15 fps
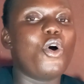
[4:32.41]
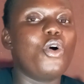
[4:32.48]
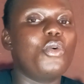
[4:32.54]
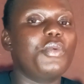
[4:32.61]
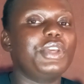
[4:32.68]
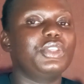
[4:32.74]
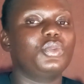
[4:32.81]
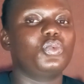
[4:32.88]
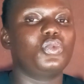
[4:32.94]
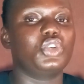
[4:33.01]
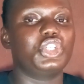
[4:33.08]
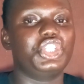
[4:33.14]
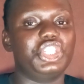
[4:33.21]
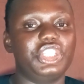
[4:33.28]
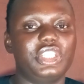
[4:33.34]
Always
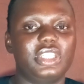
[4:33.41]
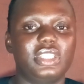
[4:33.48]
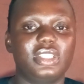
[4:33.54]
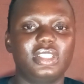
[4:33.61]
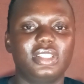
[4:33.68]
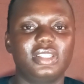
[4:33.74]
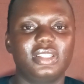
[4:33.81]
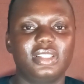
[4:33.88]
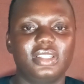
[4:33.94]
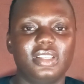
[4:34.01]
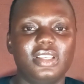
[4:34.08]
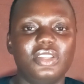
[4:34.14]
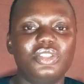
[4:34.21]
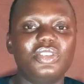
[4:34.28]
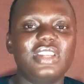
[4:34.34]
wash it
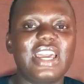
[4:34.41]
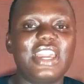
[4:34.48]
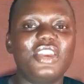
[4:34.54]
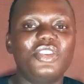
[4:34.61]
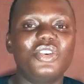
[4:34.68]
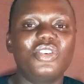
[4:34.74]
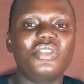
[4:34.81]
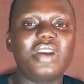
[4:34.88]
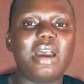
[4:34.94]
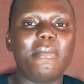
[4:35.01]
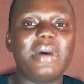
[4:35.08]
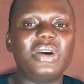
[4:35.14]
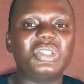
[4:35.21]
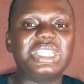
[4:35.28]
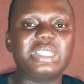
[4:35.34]
so that you don't go
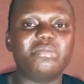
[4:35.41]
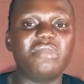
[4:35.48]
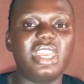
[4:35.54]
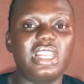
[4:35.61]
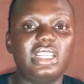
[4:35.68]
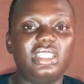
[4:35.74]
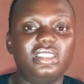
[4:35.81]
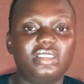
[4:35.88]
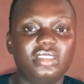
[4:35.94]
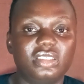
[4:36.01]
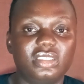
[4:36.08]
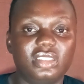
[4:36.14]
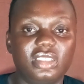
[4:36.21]
about smelling.